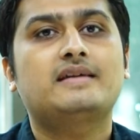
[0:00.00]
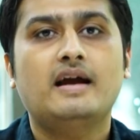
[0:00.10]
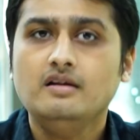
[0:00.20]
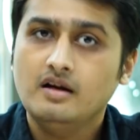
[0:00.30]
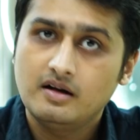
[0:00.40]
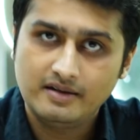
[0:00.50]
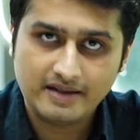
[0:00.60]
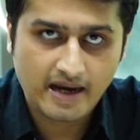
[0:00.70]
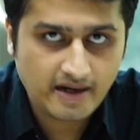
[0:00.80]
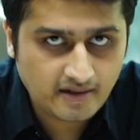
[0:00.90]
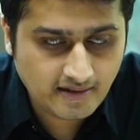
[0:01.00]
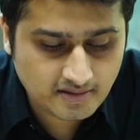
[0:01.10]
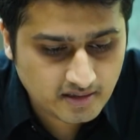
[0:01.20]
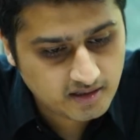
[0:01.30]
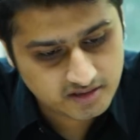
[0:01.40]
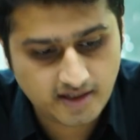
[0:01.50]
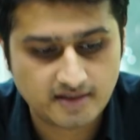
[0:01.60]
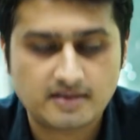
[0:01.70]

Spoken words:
can trade in its shares.